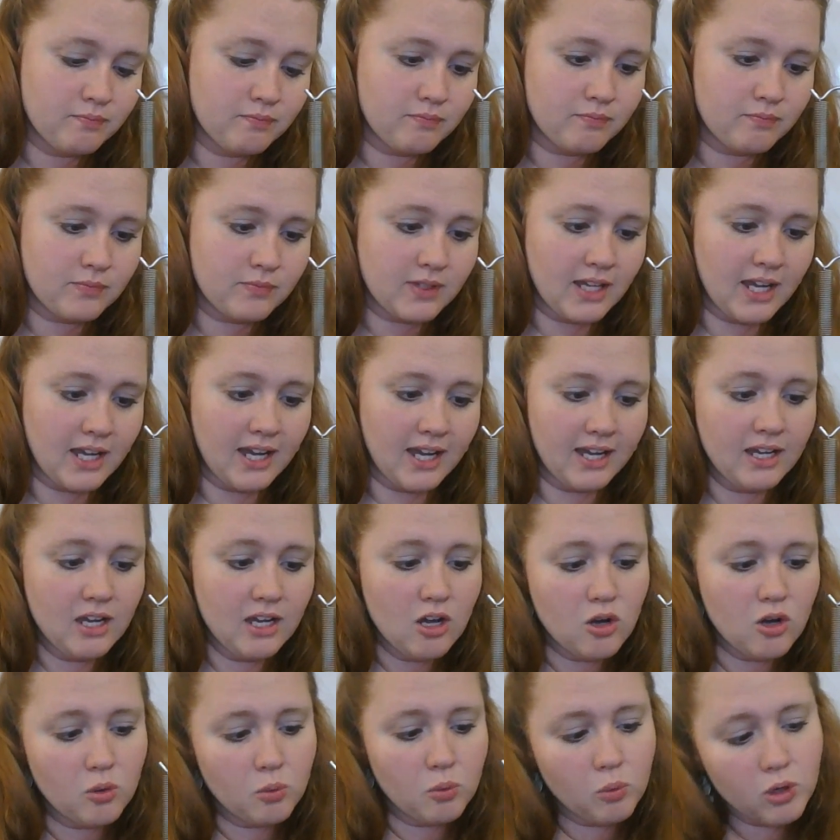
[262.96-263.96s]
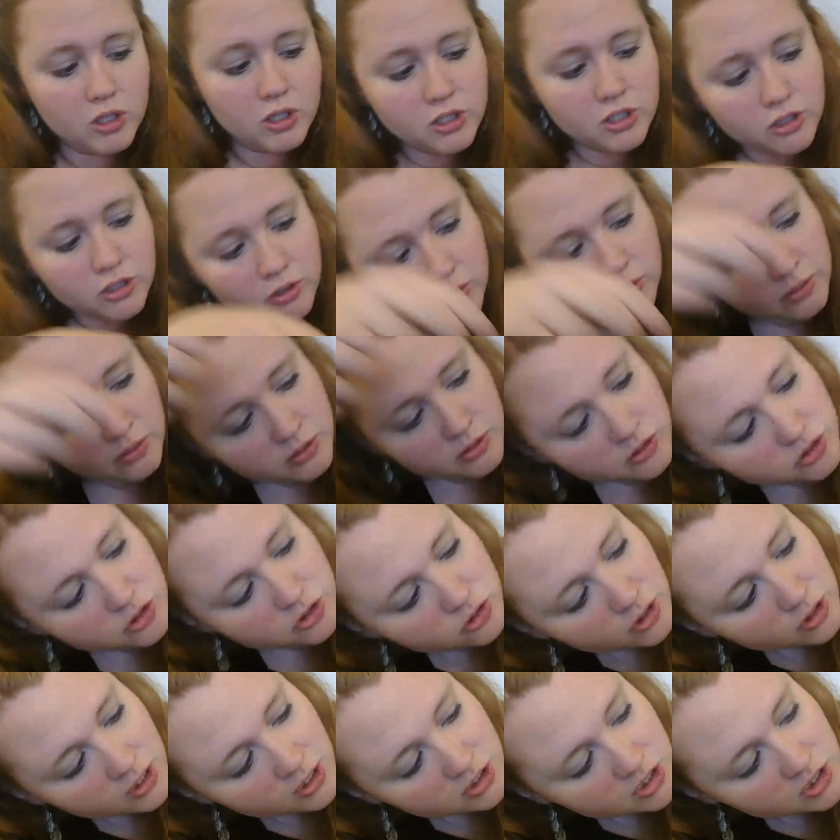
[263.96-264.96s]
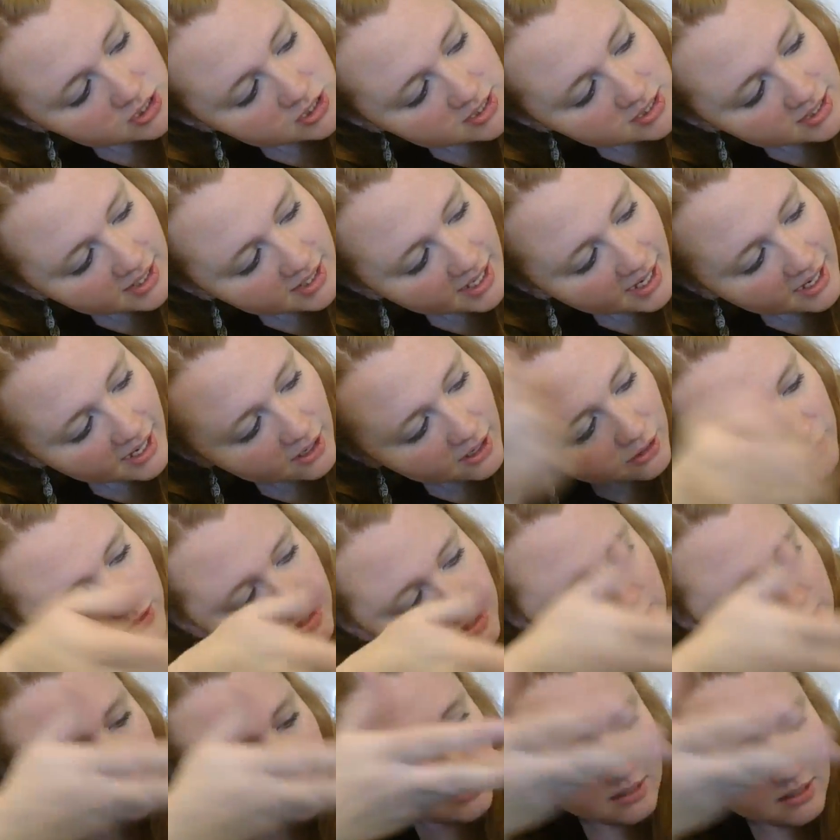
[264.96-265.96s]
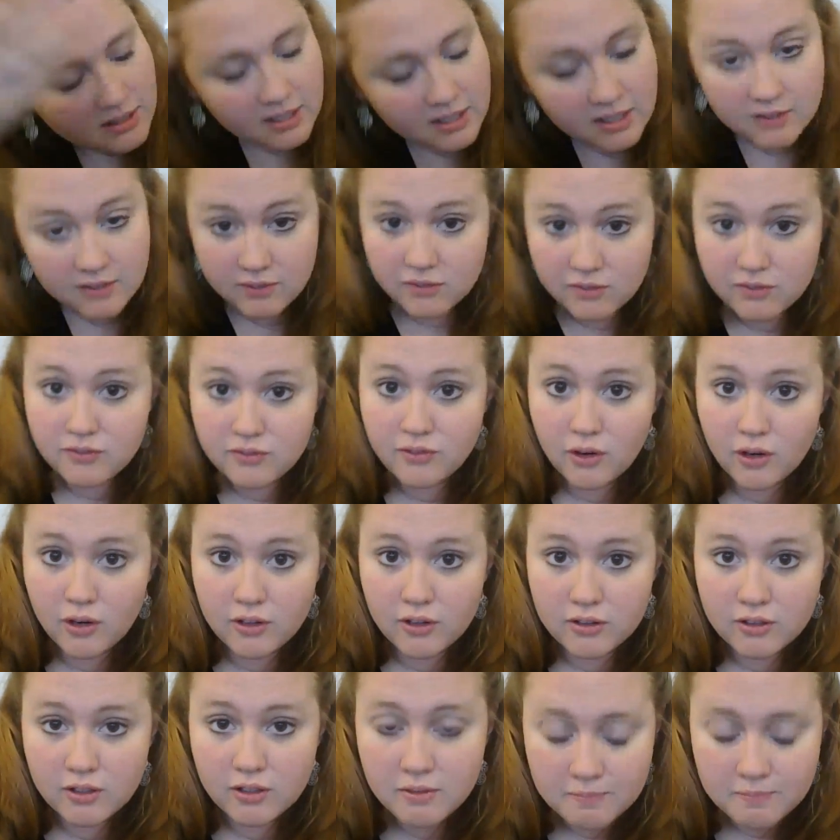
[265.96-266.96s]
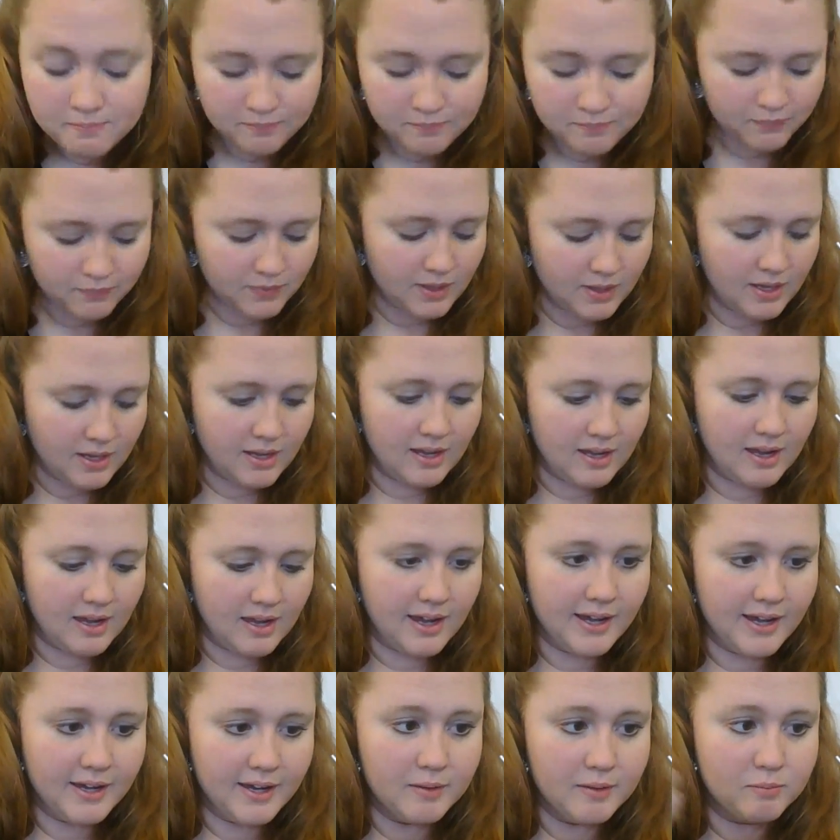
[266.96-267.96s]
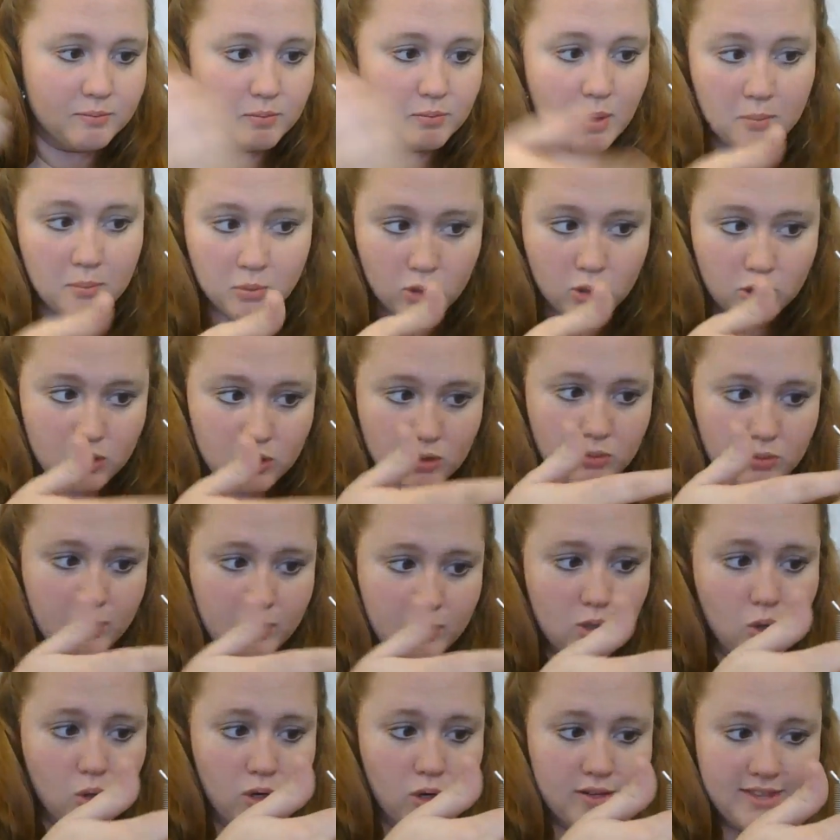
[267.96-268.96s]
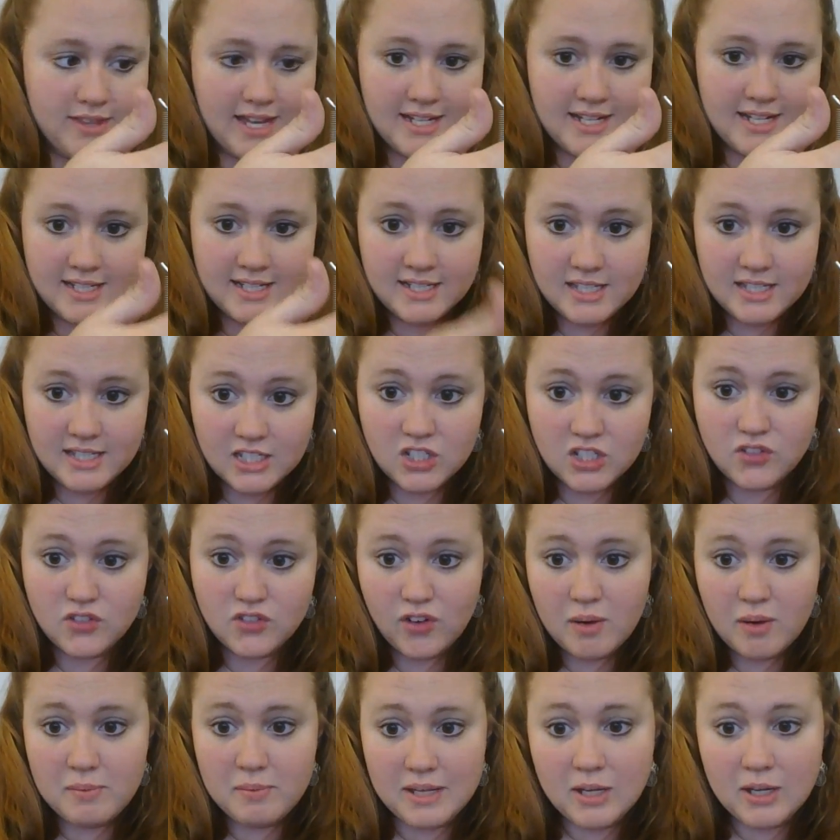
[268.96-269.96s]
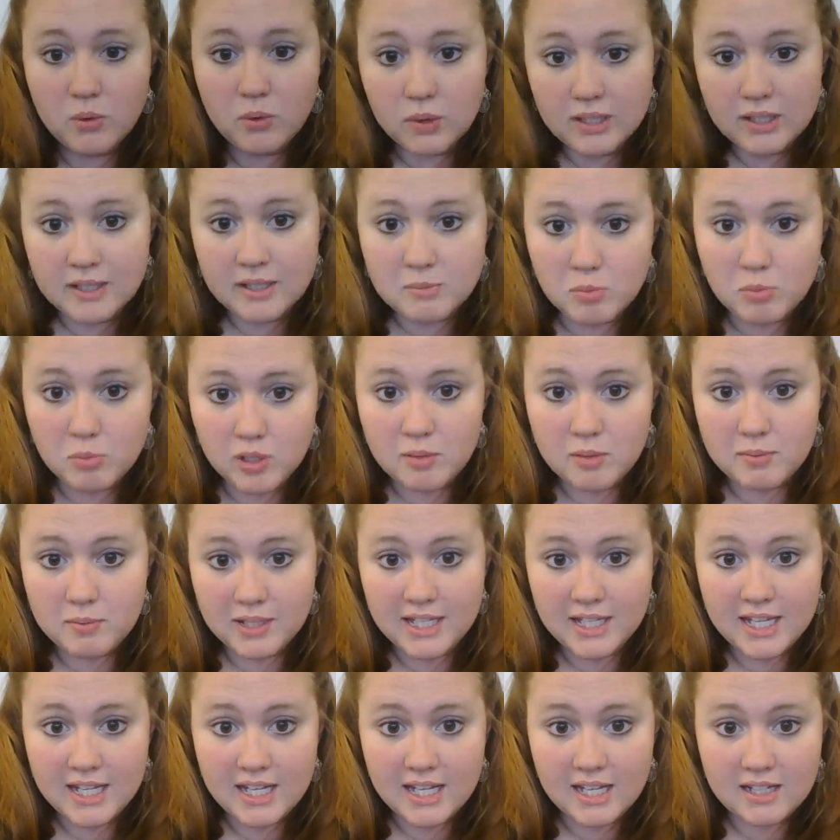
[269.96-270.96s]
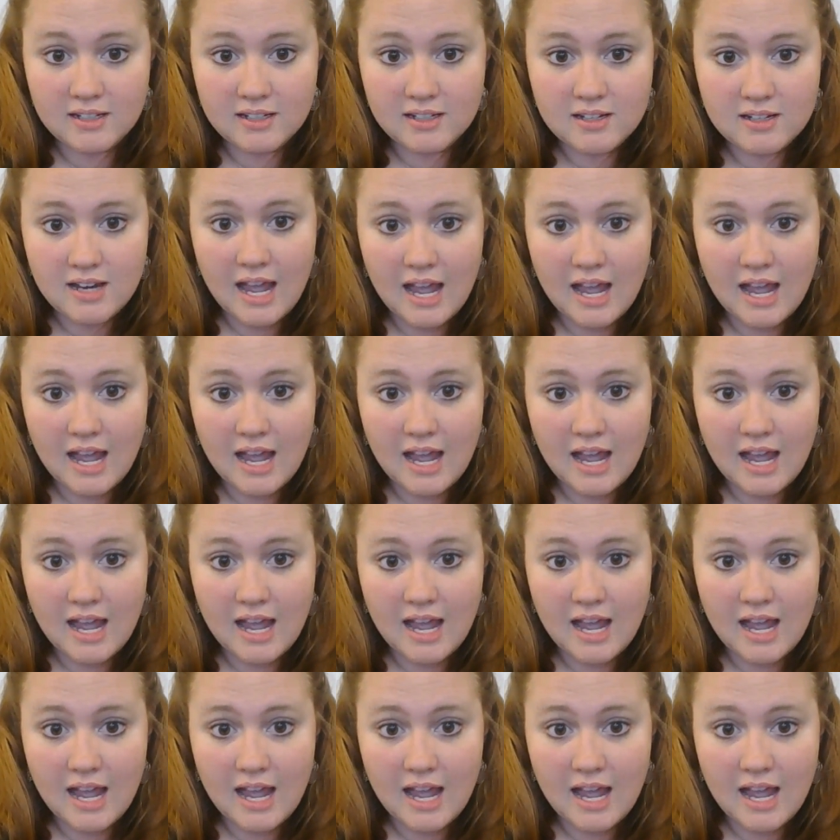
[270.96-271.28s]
Okay, 1 newton stretches it out even farther. I'm going to record that distance from equilibrium again.